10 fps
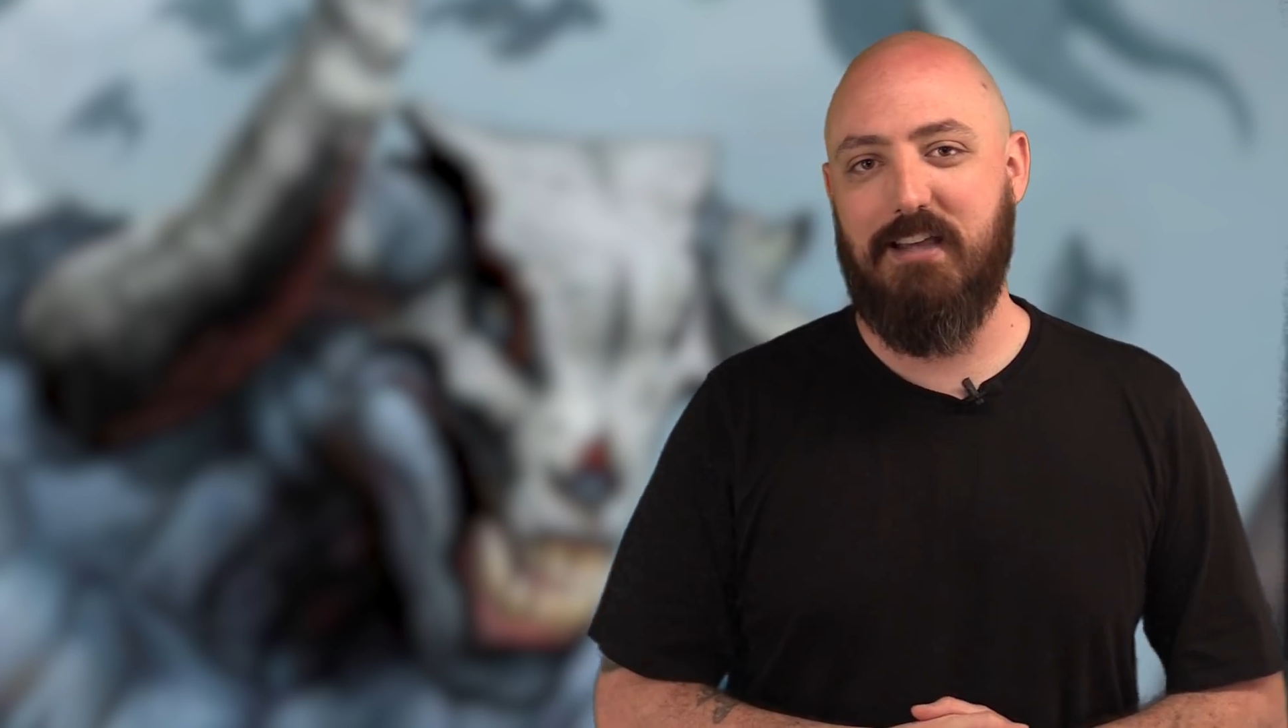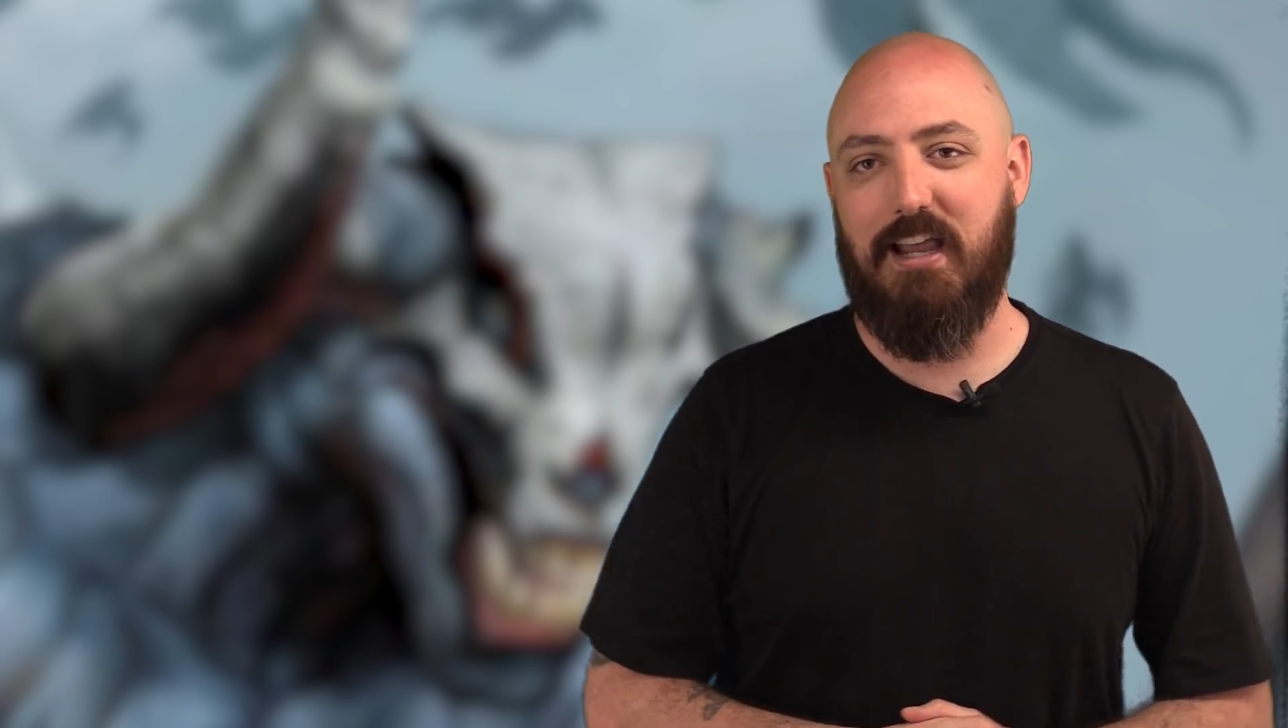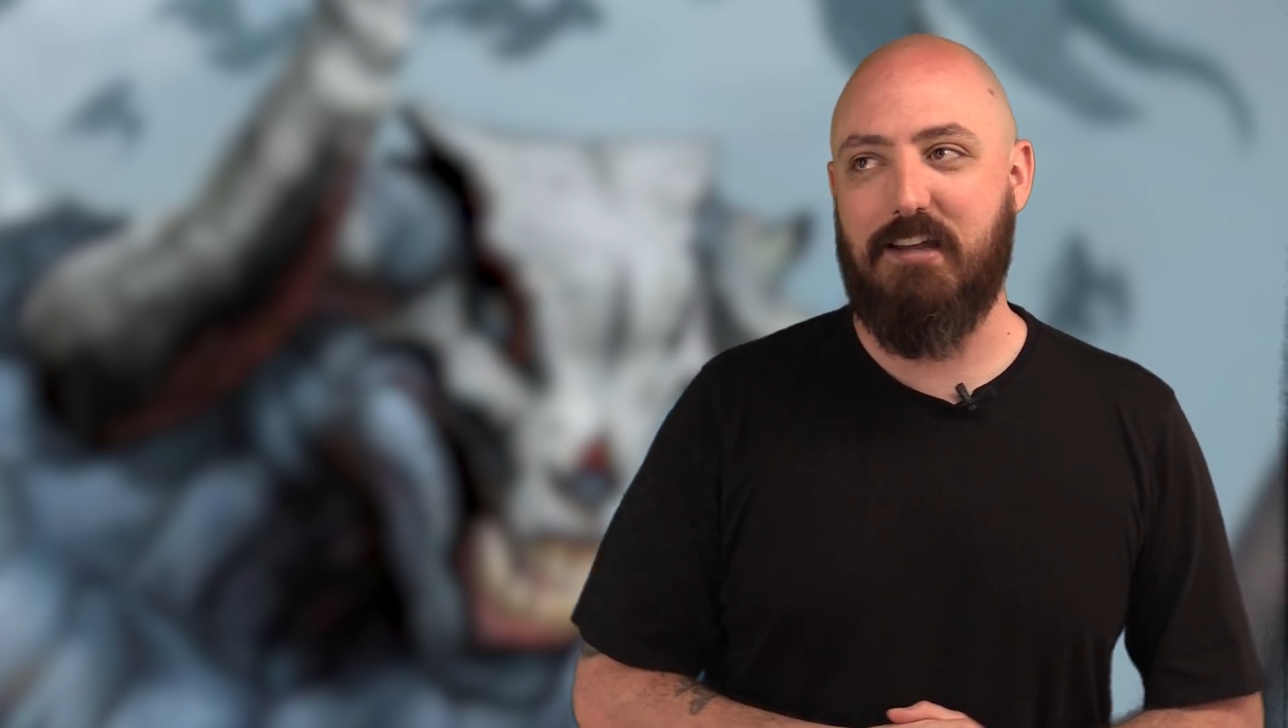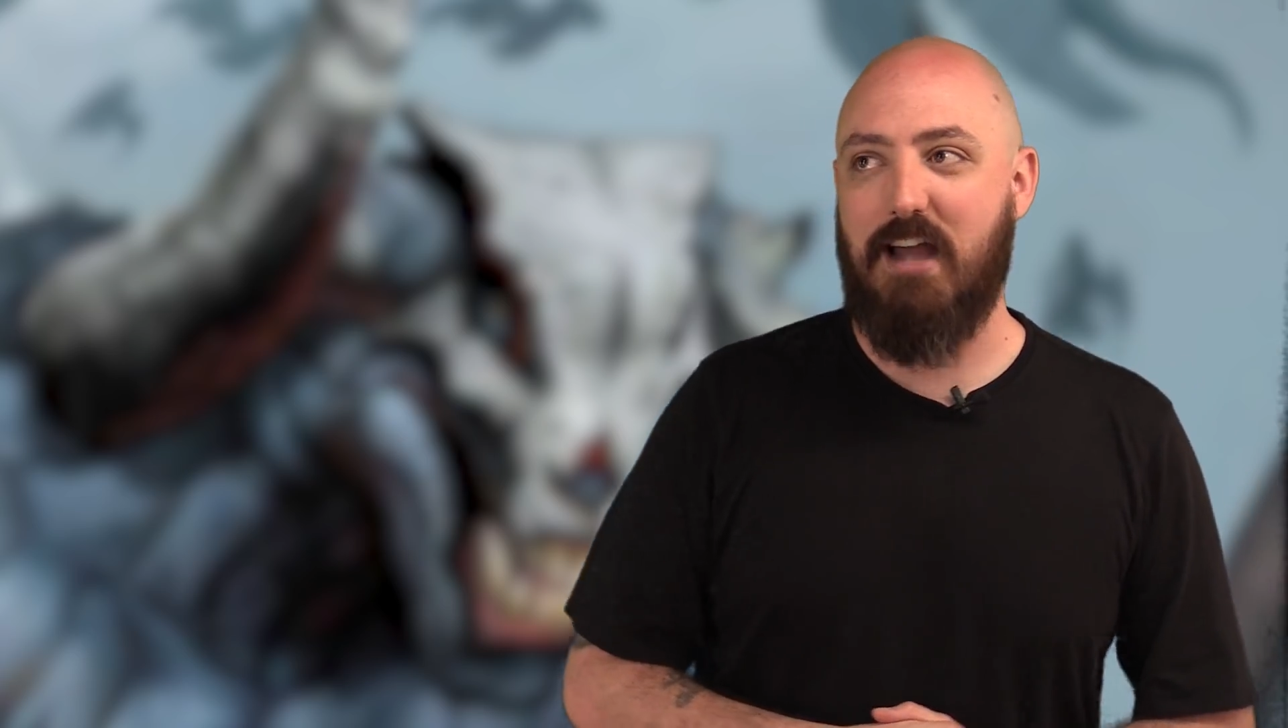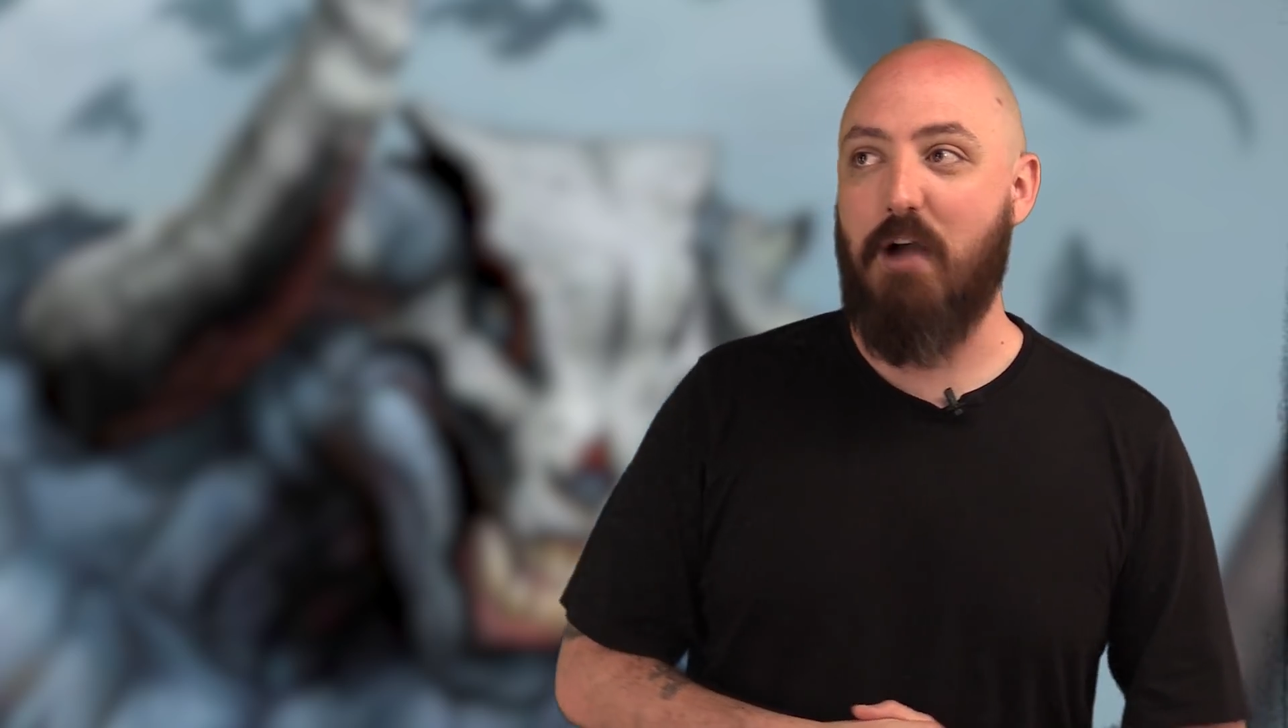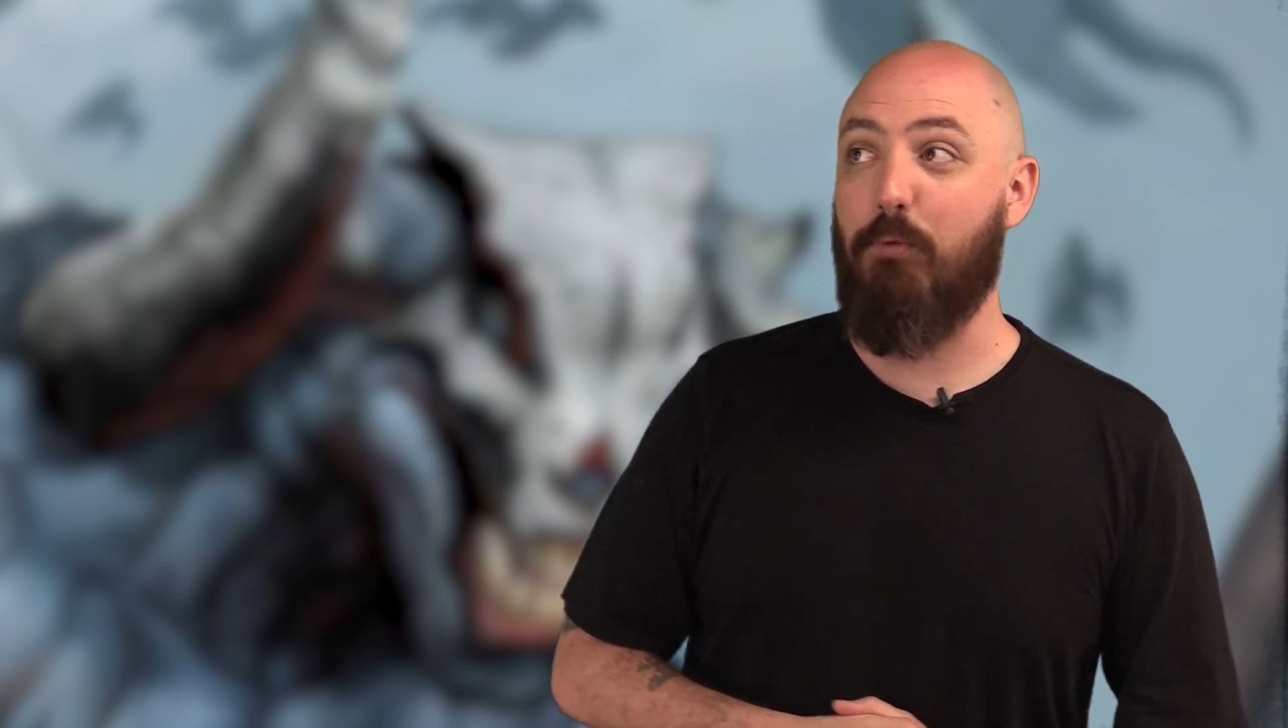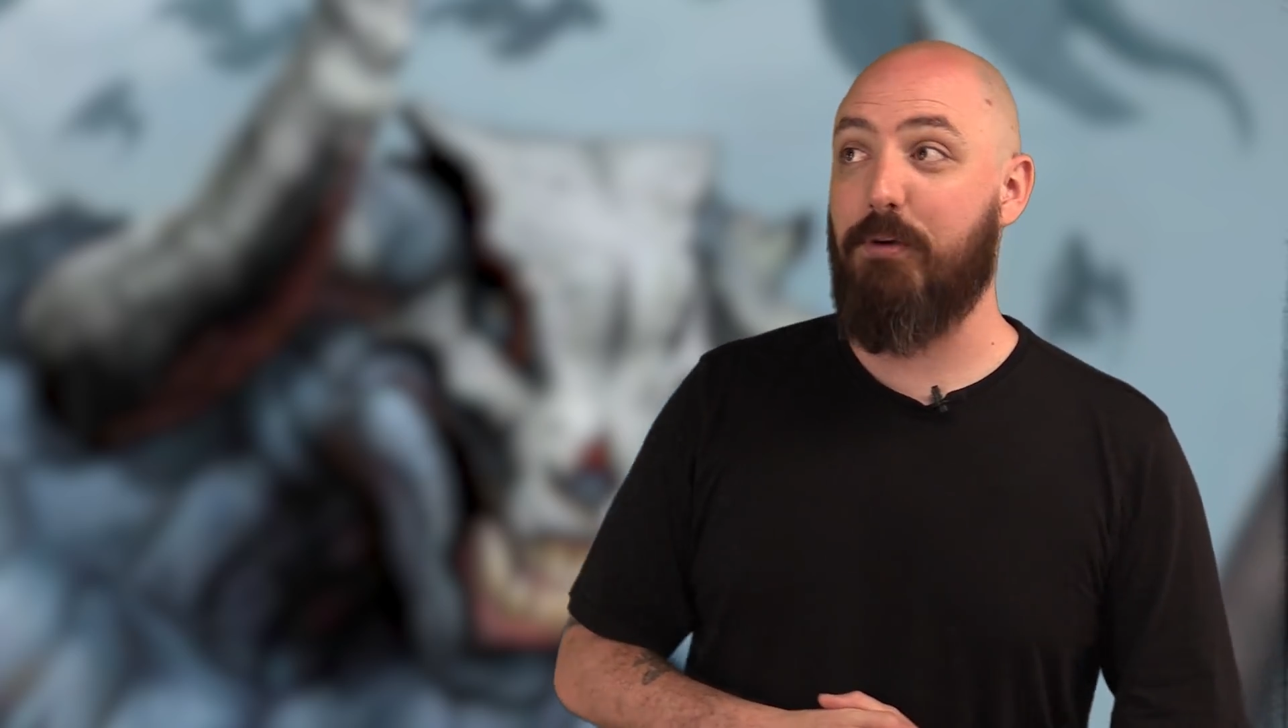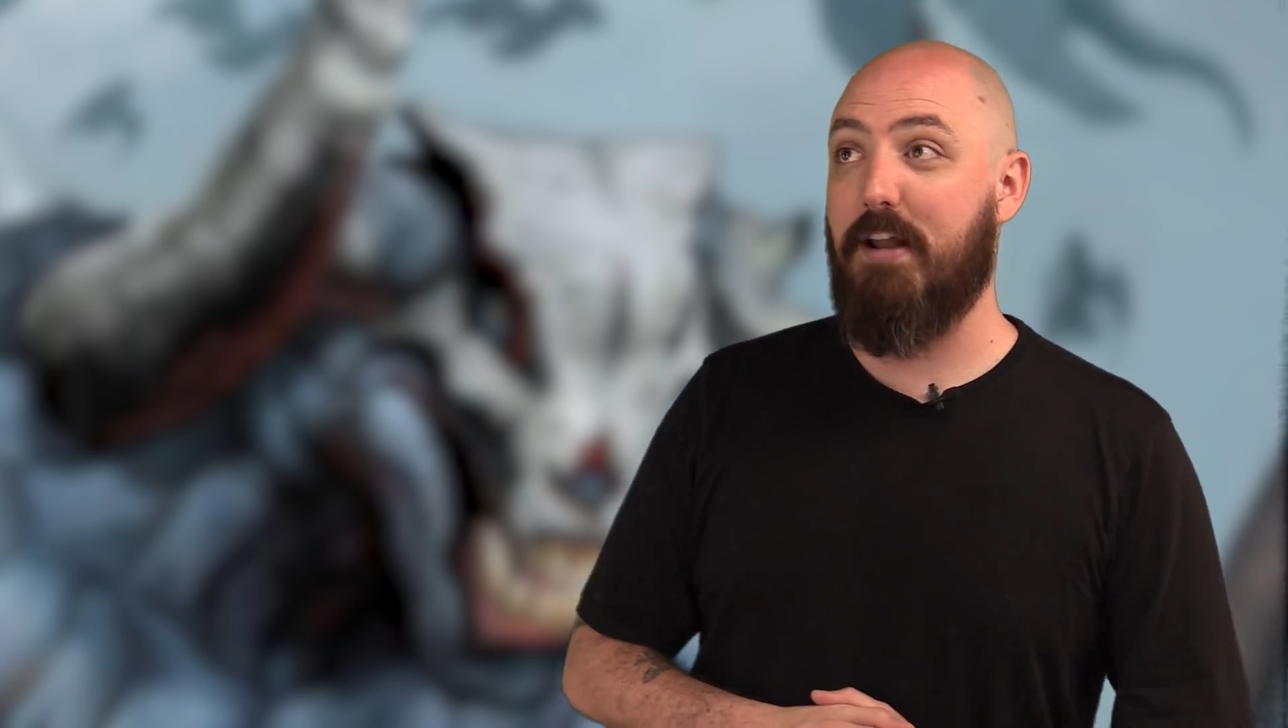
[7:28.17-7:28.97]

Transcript: and I will put